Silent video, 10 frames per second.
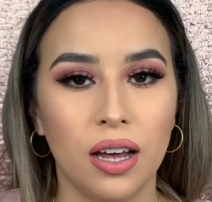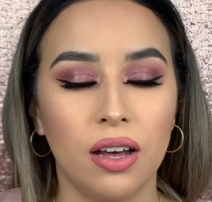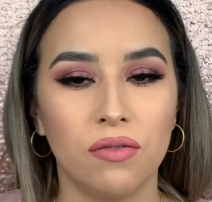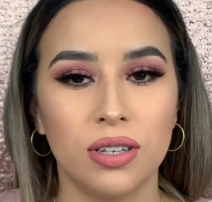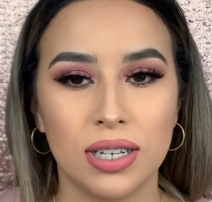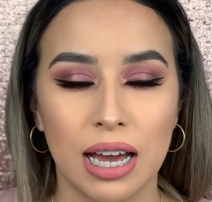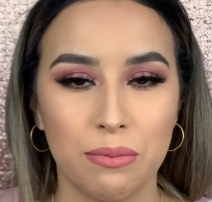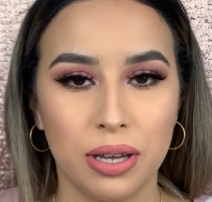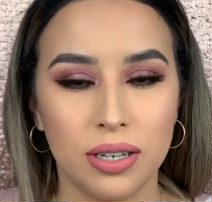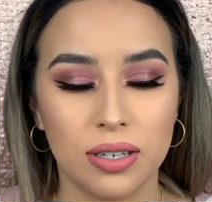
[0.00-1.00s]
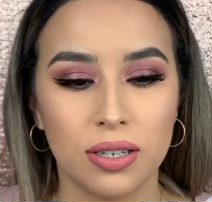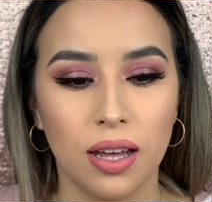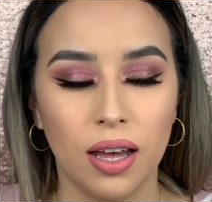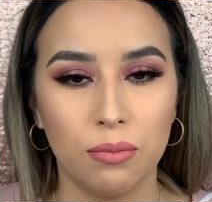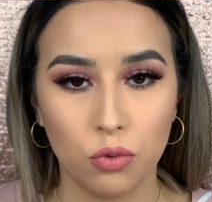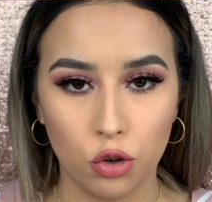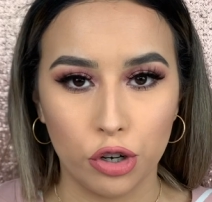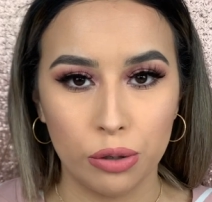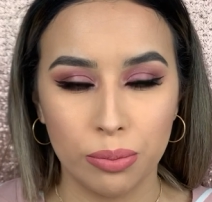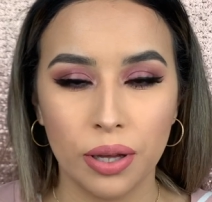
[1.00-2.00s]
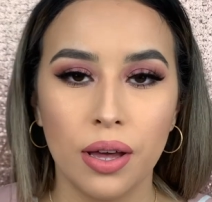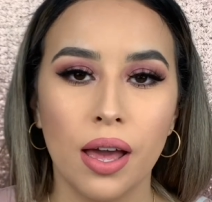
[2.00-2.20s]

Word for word: of the diamond um, group.